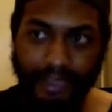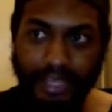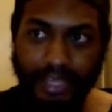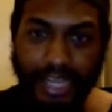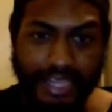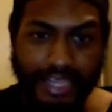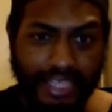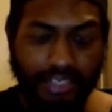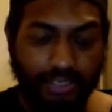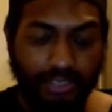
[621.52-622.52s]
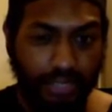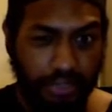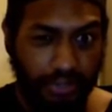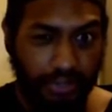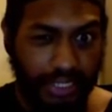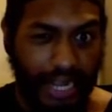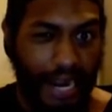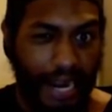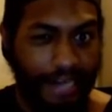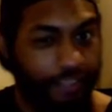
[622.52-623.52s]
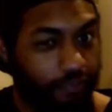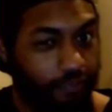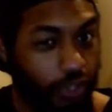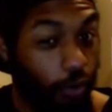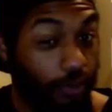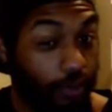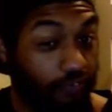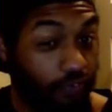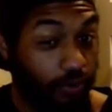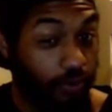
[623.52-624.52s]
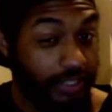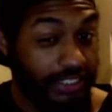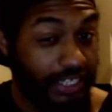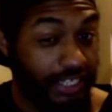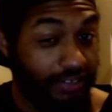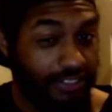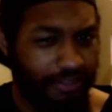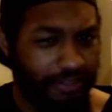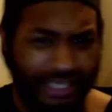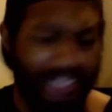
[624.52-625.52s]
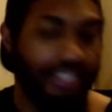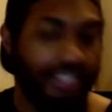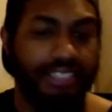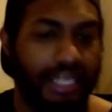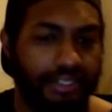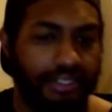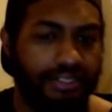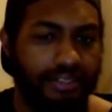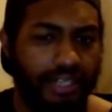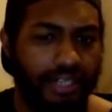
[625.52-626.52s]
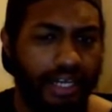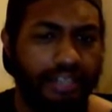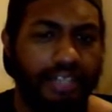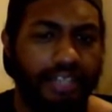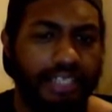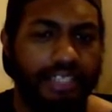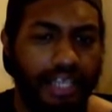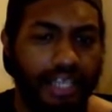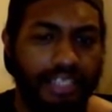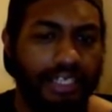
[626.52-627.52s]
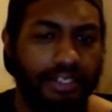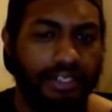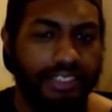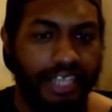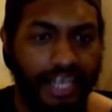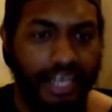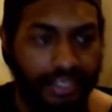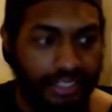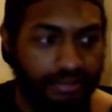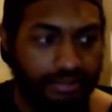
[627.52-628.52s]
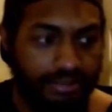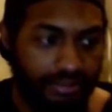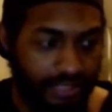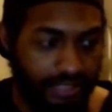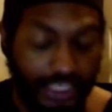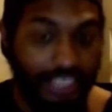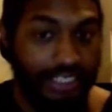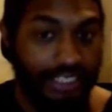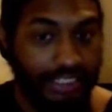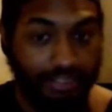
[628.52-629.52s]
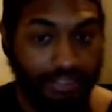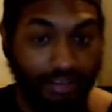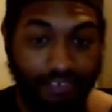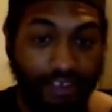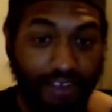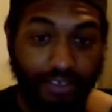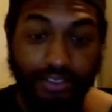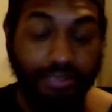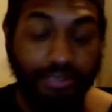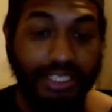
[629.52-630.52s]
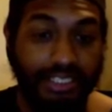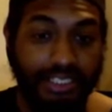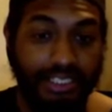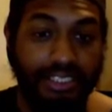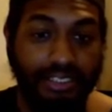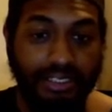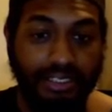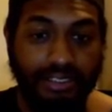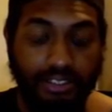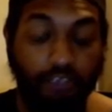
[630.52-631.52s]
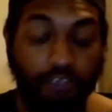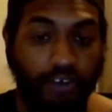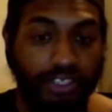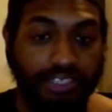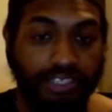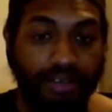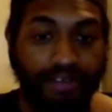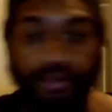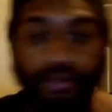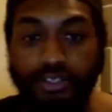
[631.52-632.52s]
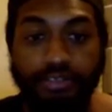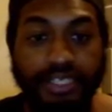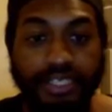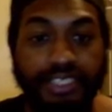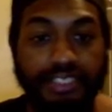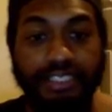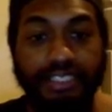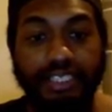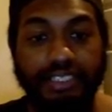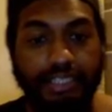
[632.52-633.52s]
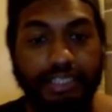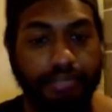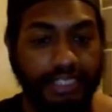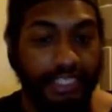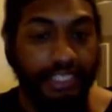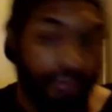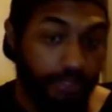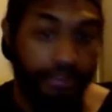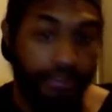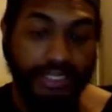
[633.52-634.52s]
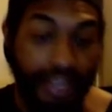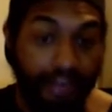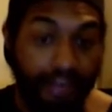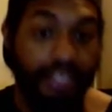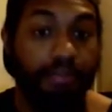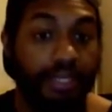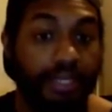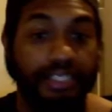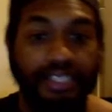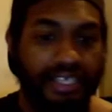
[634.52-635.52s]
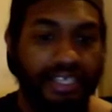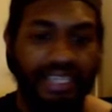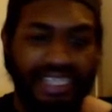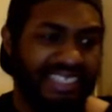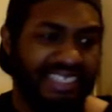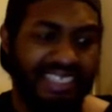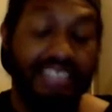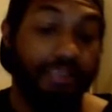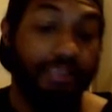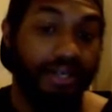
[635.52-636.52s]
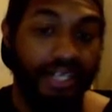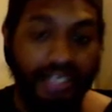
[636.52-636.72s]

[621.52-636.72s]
Like I think that's what they were kind of going for with this character, but they didn't exactly hit the nail on the head. Like she is my favorite only because she's my favorite only because she seems like she has the most personality, but that's about it.